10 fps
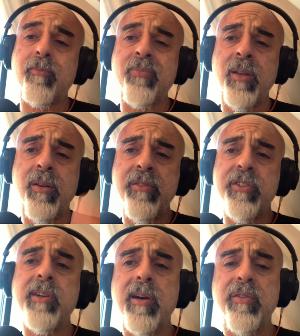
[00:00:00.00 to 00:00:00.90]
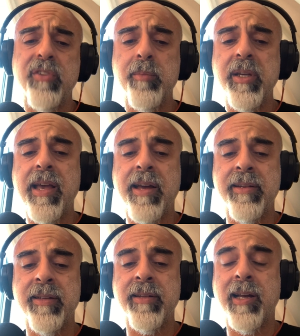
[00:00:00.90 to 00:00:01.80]
in photography
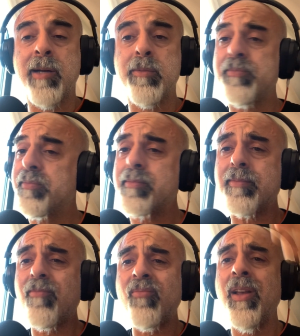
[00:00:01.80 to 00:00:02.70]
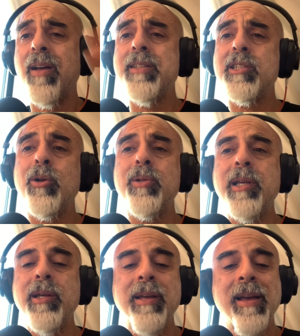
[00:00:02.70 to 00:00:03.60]
began, and how he
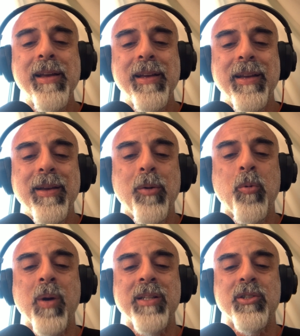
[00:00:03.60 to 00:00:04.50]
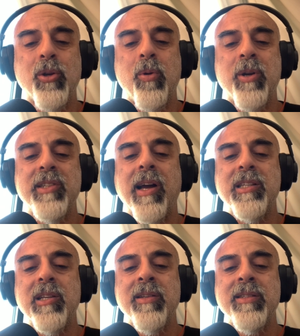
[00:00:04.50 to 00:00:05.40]
slowly went towards
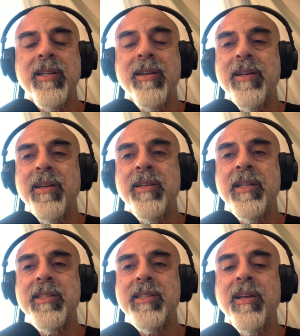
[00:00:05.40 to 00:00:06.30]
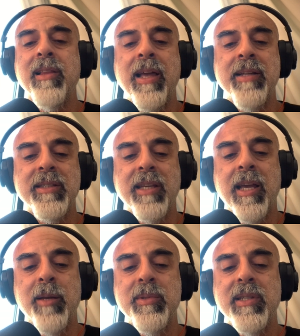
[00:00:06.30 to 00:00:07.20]
Iceland and its
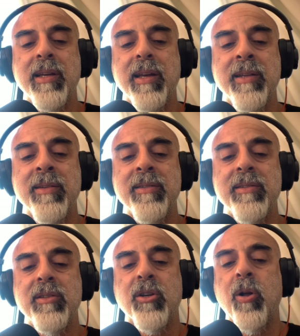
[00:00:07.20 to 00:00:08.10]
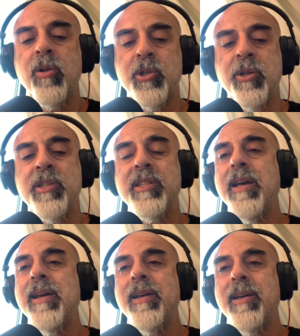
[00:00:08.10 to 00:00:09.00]
landscapes and the cultures.
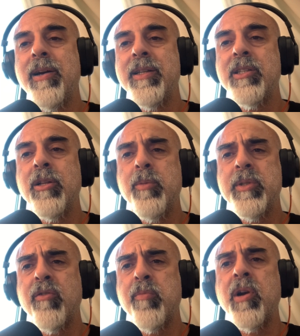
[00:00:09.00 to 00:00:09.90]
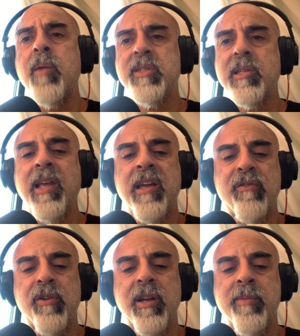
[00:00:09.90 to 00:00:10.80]
How it's a little bit of a promised land
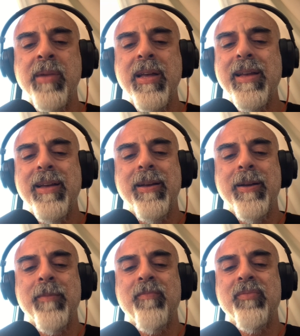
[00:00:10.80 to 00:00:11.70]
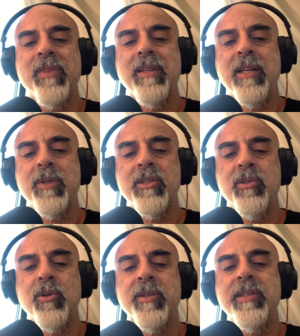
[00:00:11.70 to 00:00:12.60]
for him. That was the
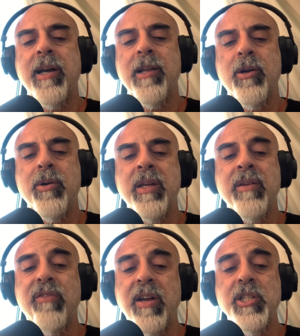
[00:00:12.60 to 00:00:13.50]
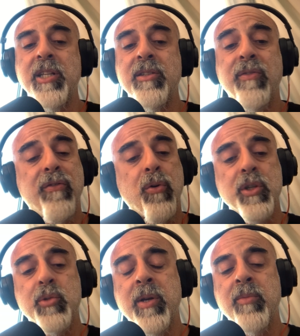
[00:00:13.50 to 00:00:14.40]
third dialogue in French, and the
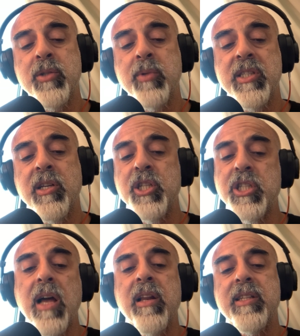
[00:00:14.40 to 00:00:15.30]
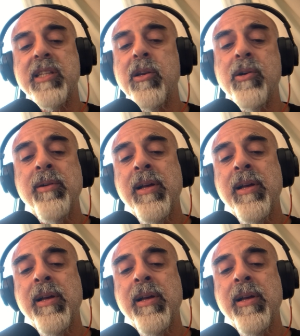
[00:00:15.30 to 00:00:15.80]
fourth one was with Charles Xelot,